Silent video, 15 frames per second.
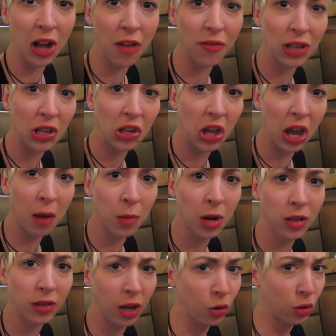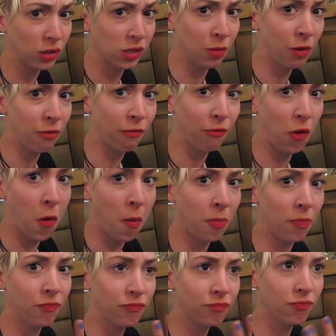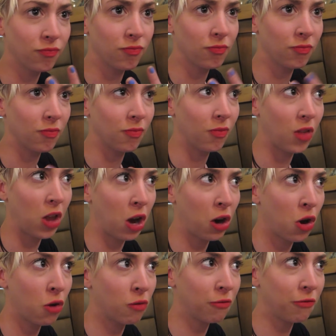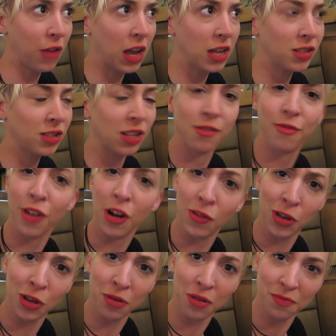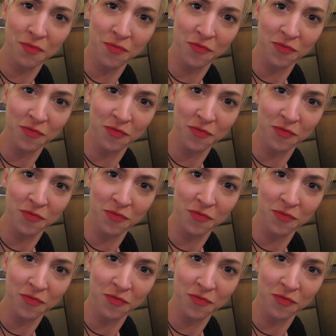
Having a camera like or someone film their own face in front of you.